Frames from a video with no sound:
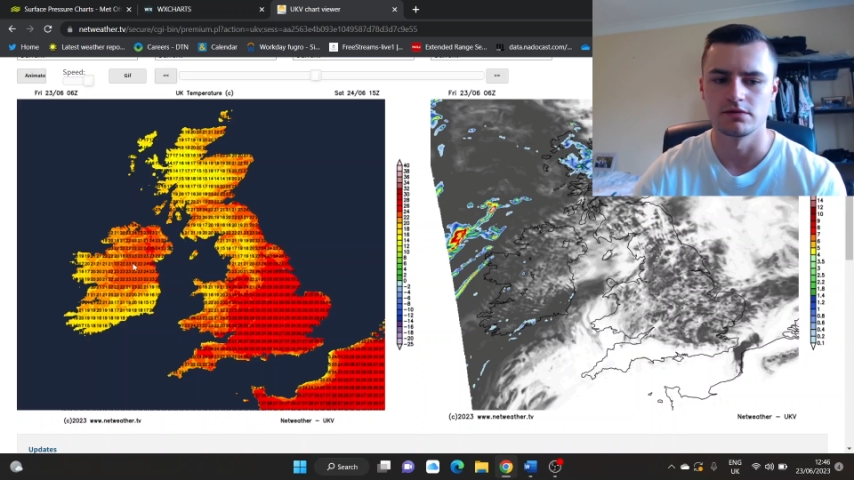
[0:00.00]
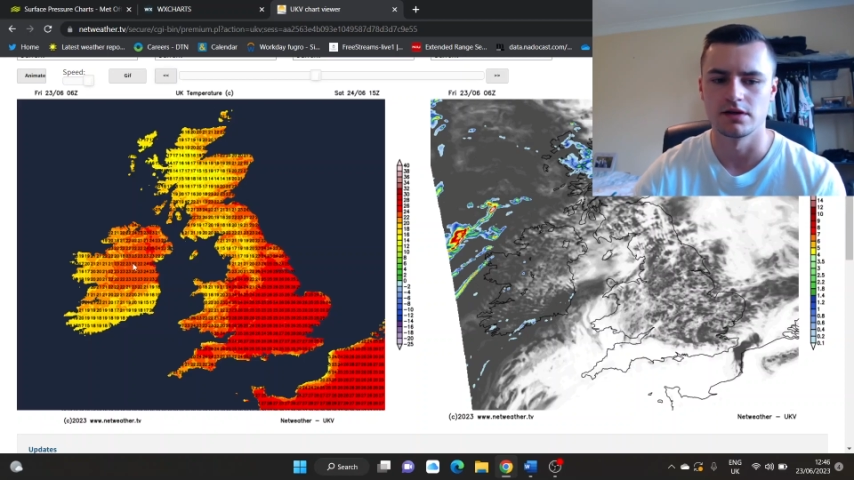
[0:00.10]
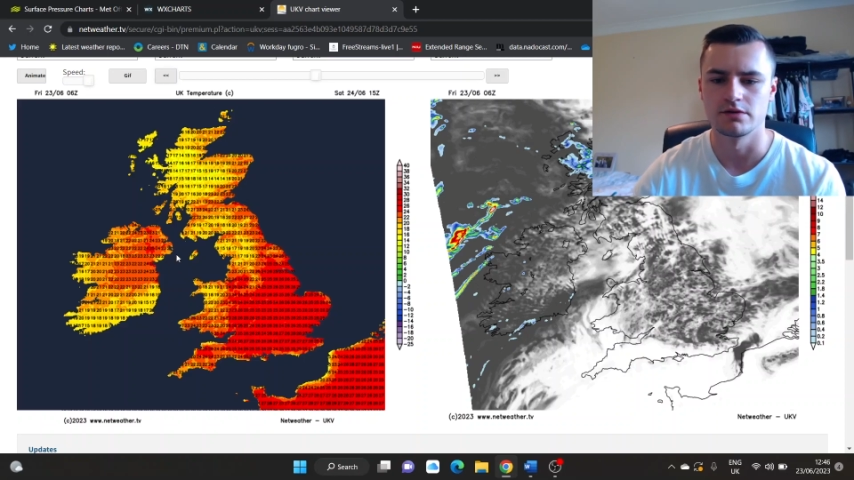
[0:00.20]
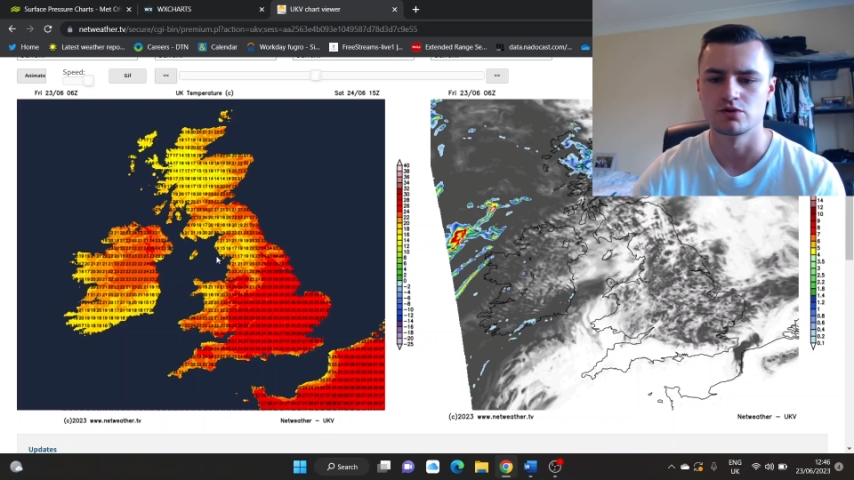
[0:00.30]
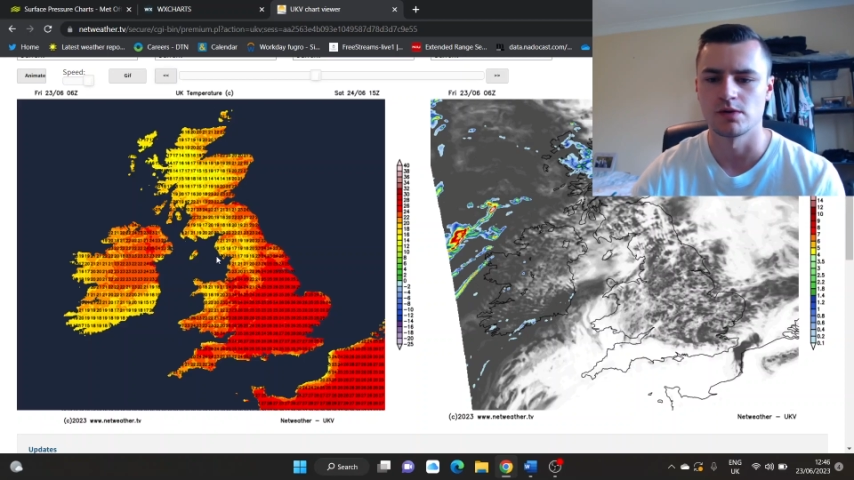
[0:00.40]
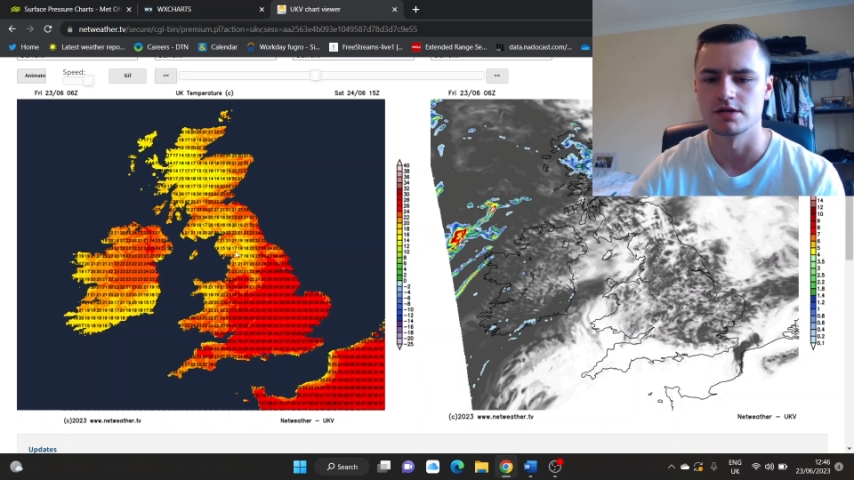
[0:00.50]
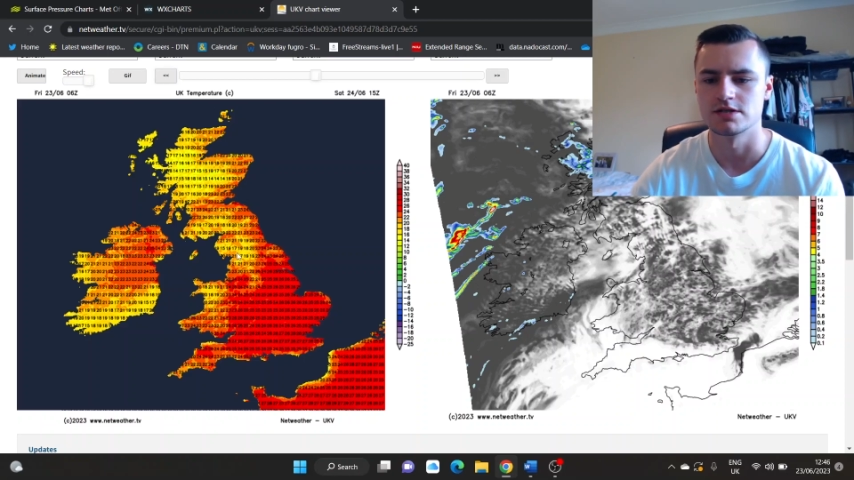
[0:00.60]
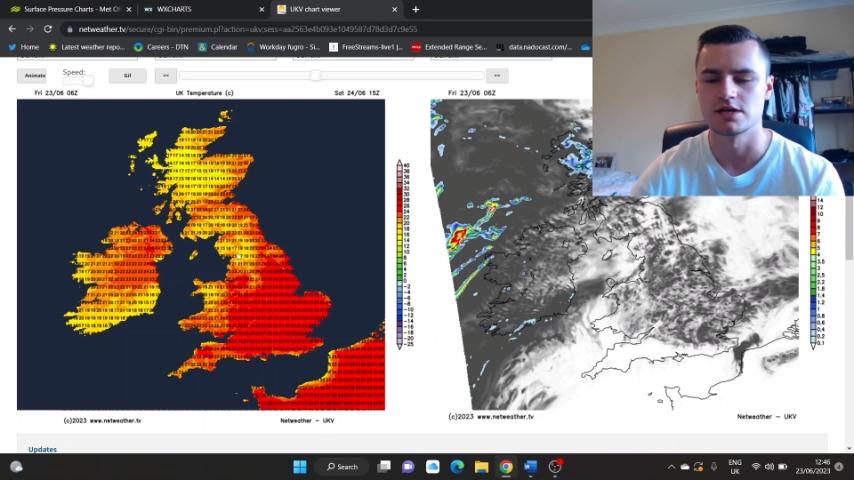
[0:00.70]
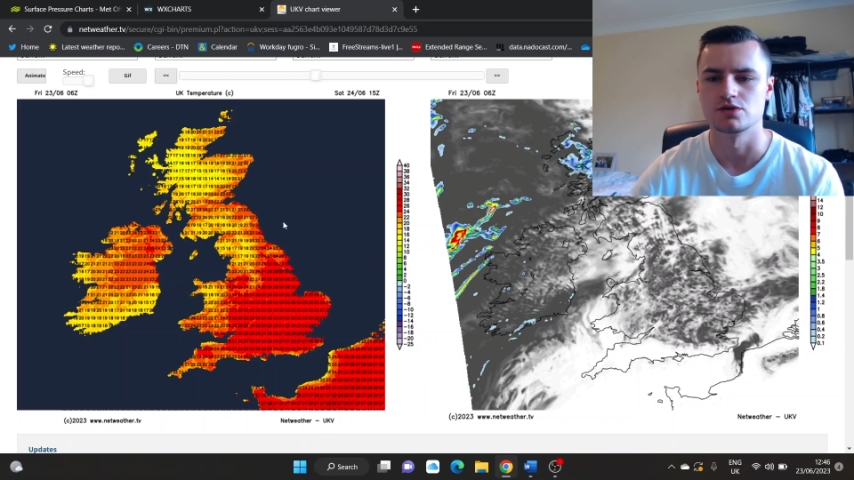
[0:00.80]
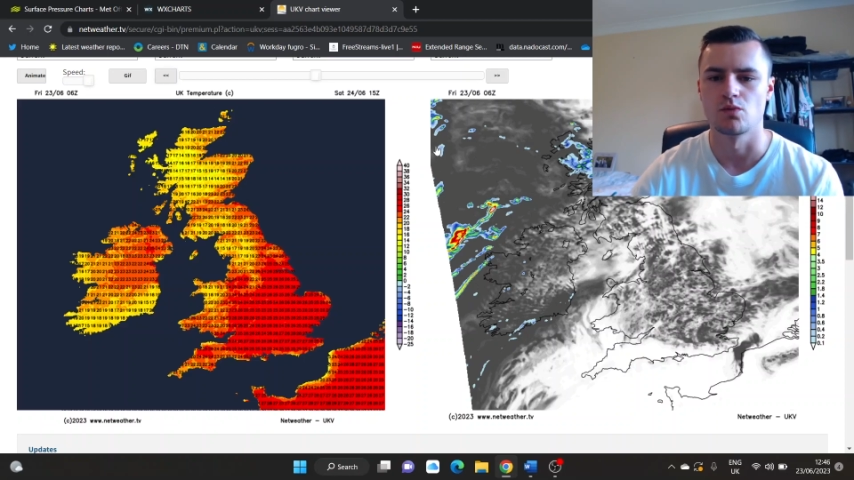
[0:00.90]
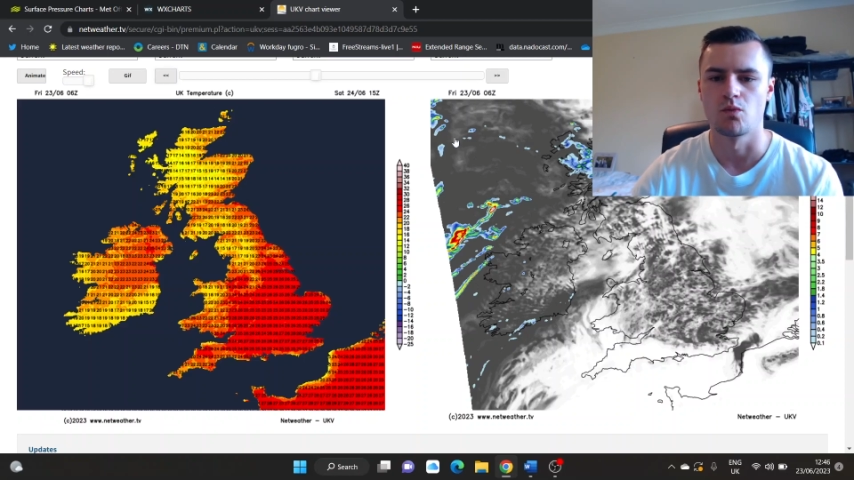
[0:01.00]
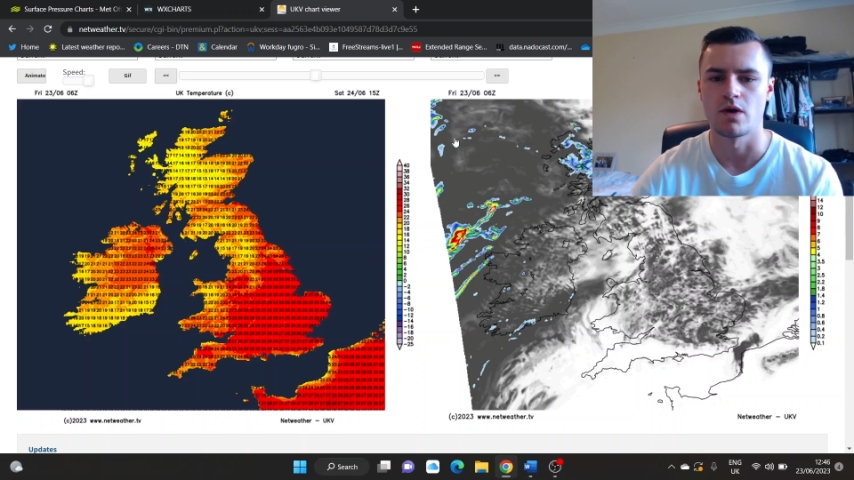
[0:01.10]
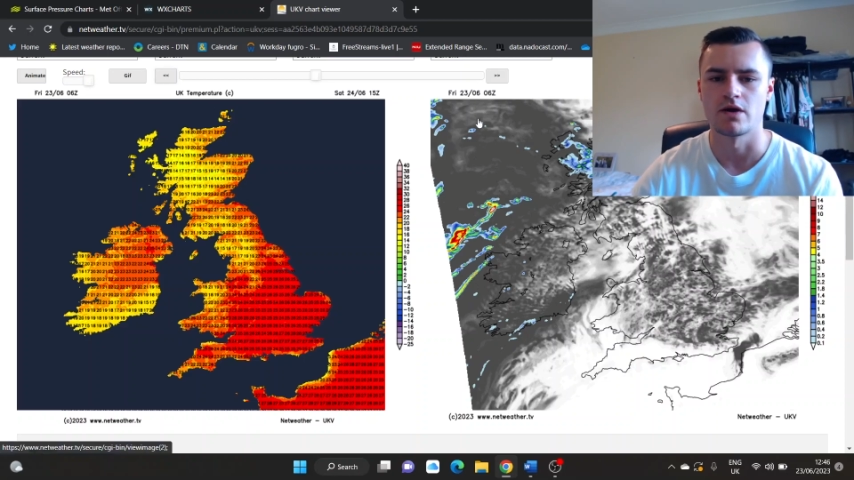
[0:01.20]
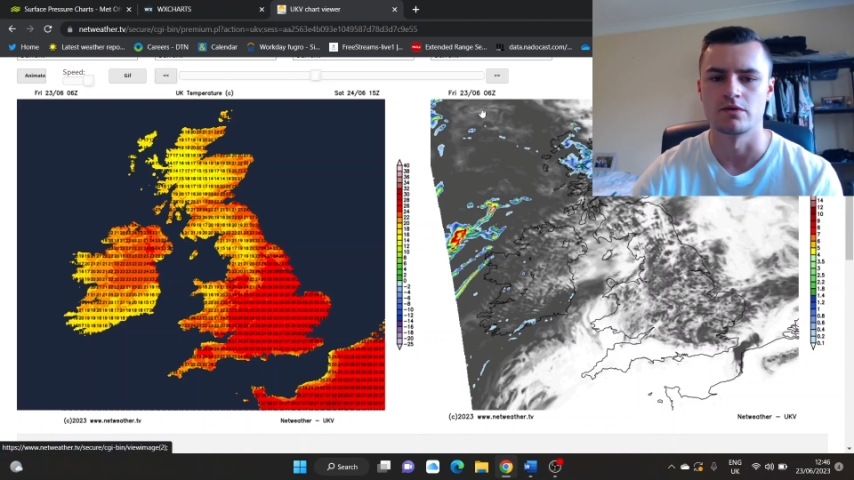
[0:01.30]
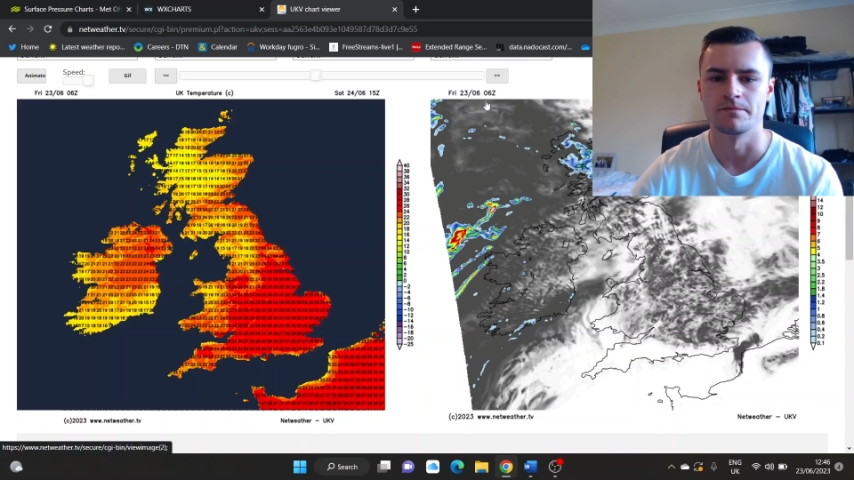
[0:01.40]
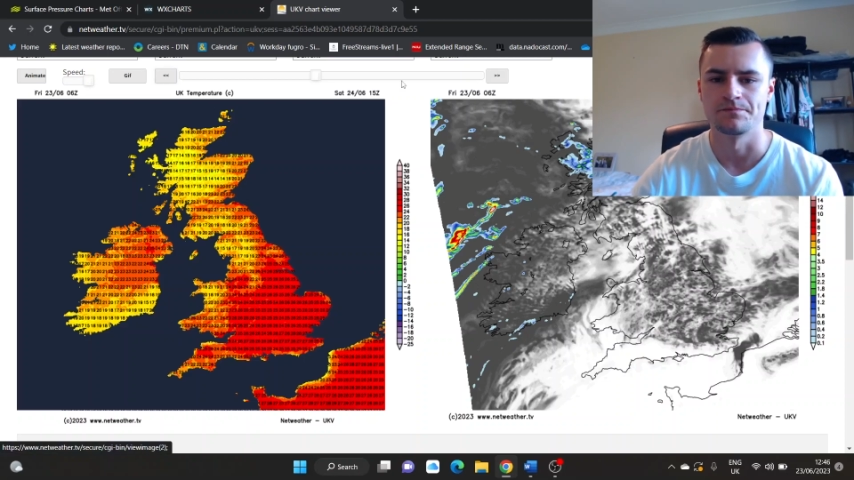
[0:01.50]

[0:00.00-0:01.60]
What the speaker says: low 20s as well.